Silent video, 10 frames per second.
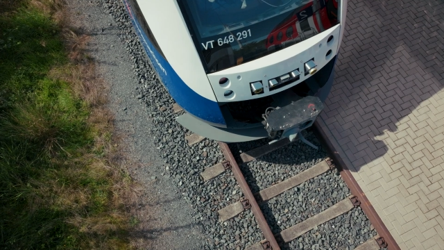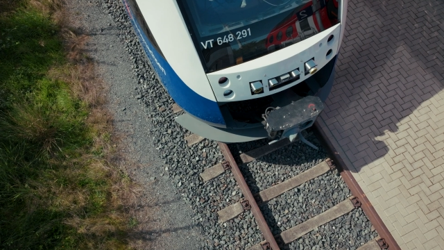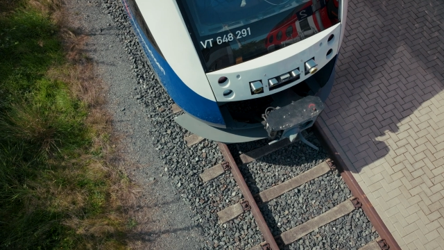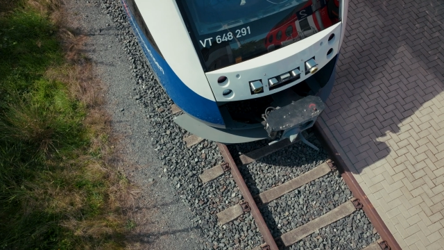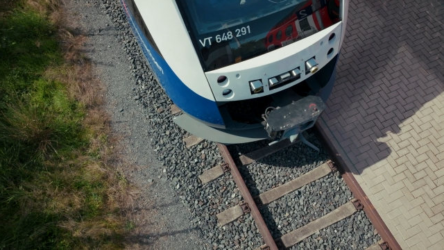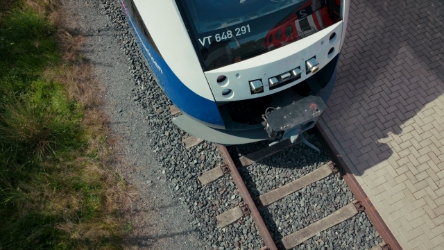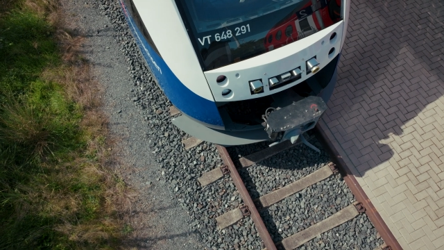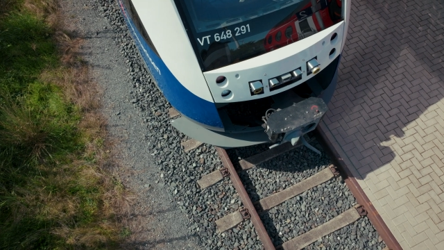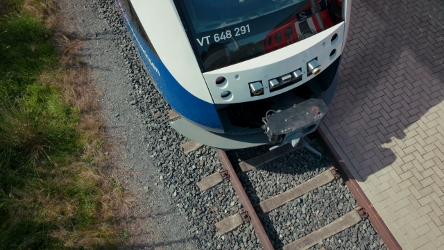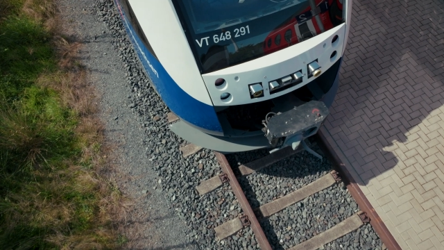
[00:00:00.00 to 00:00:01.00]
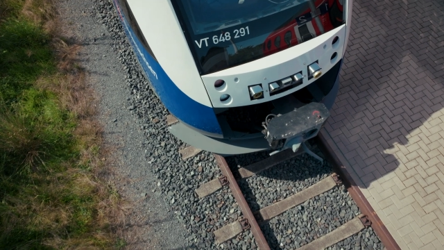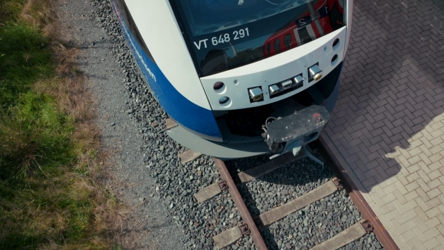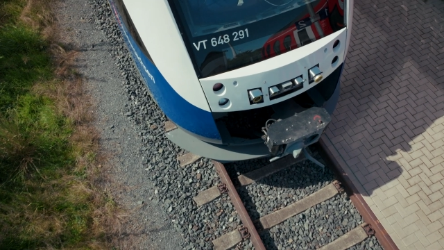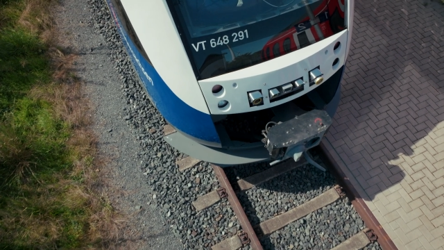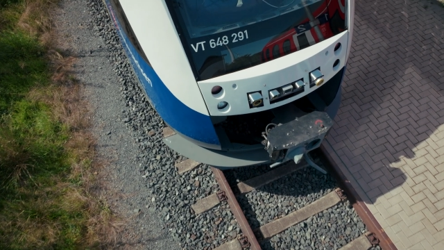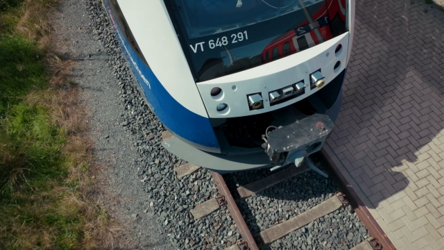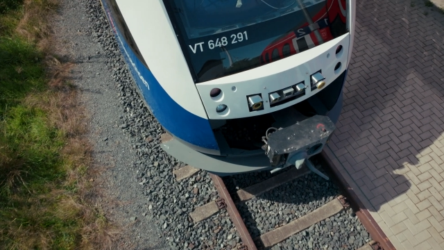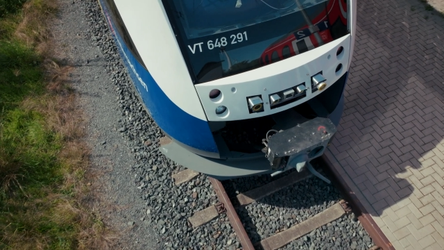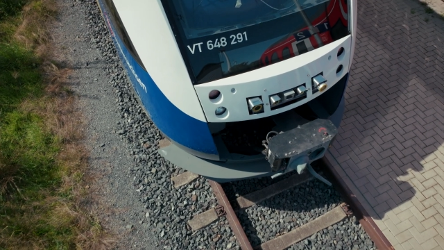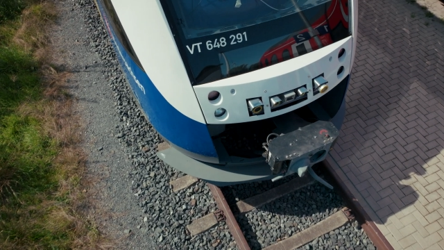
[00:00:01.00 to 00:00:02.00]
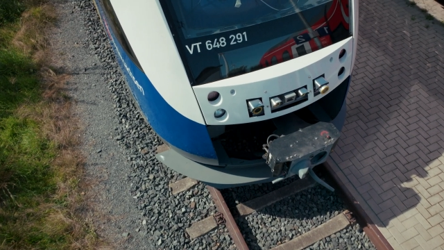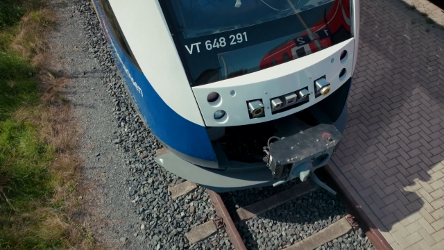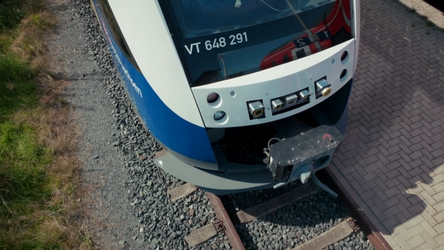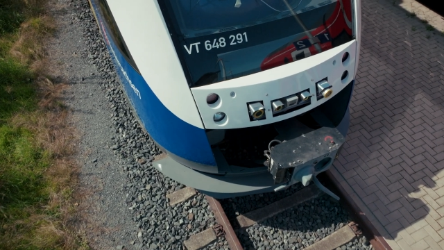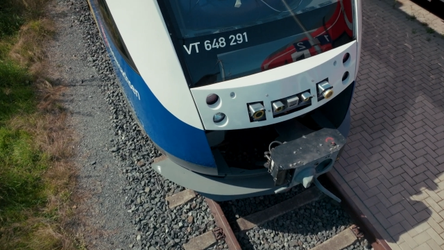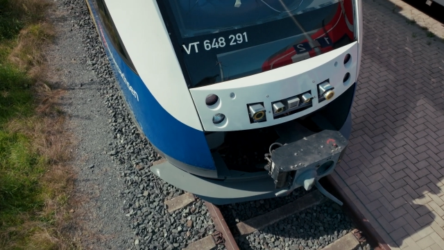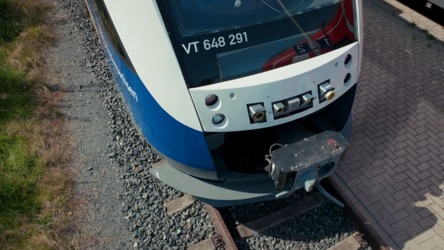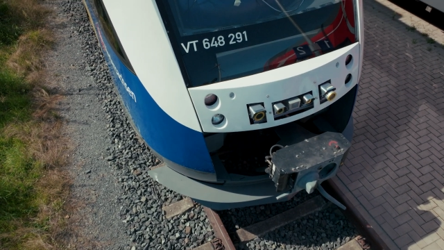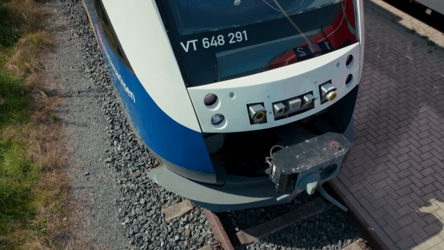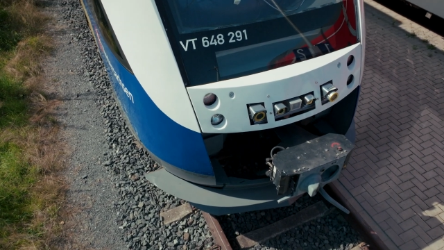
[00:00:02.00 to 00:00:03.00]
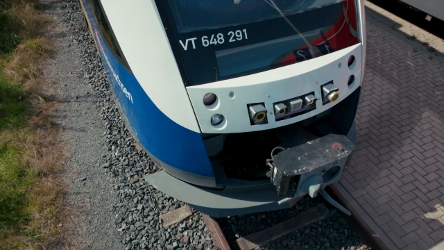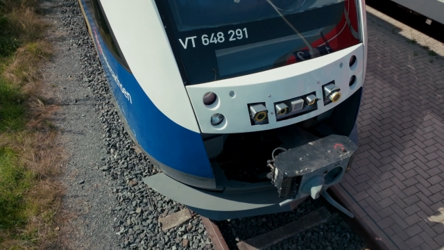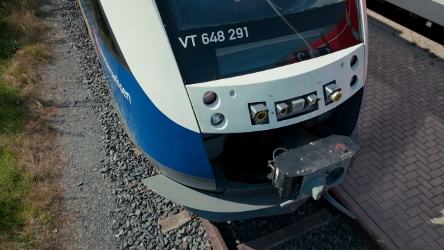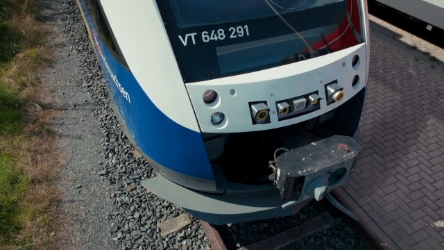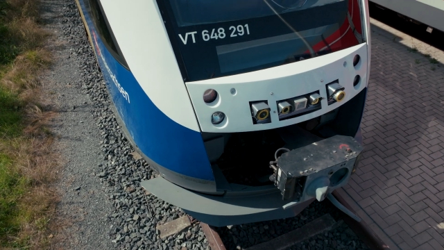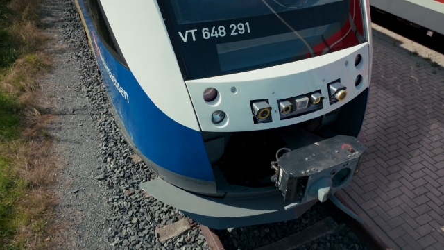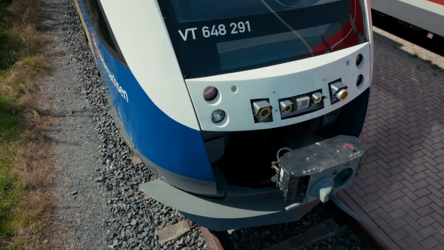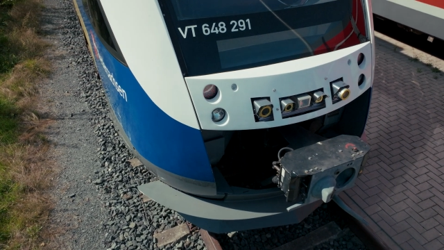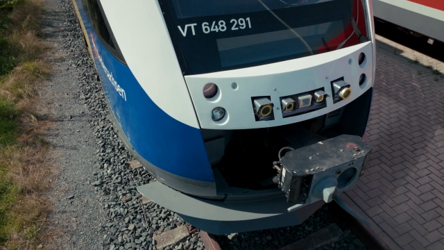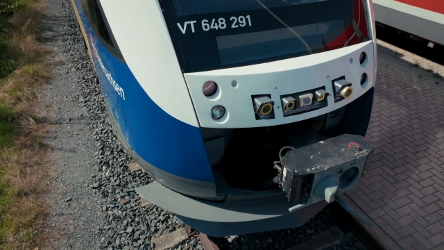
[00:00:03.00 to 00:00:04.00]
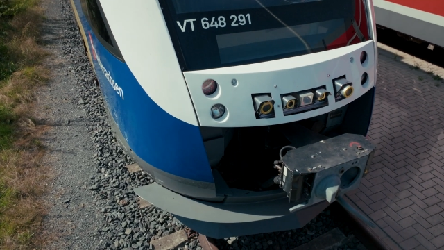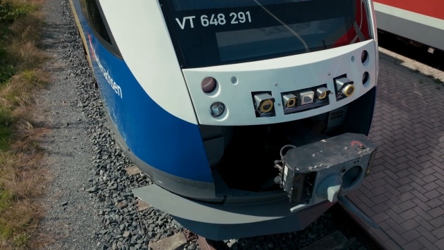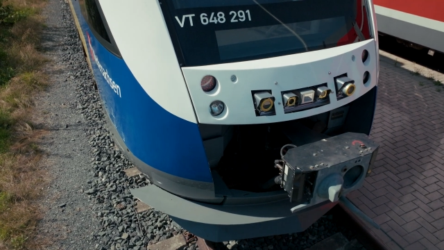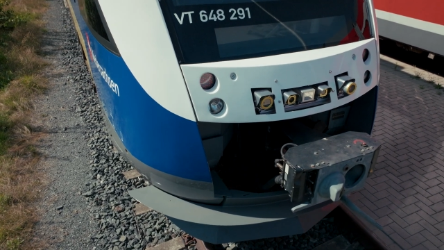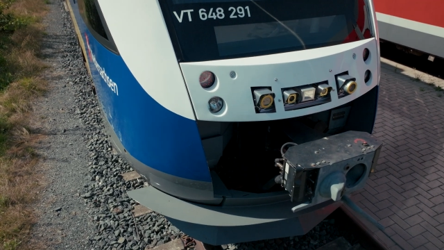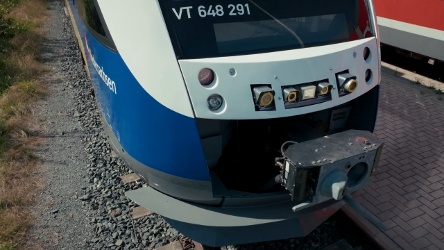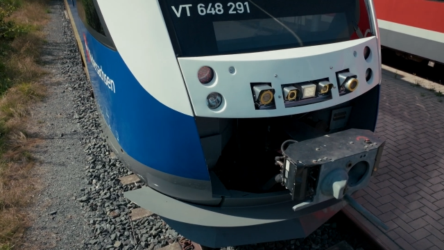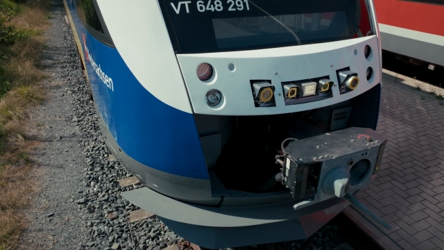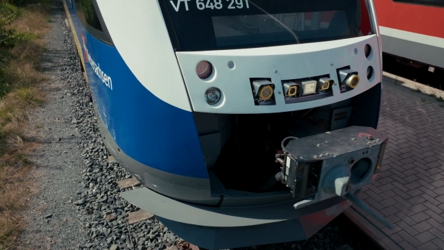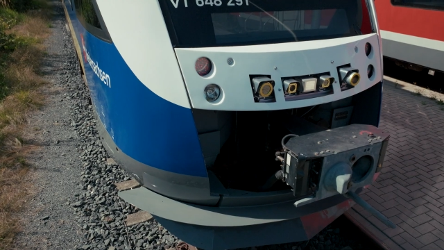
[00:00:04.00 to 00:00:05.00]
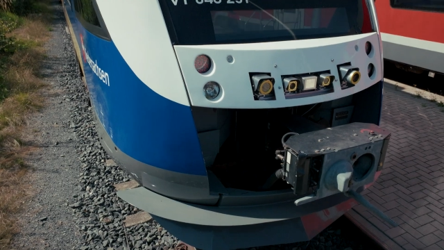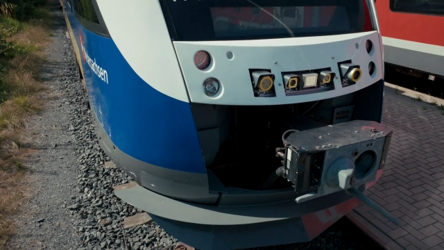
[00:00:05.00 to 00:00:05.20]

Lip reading: (no speaker visible)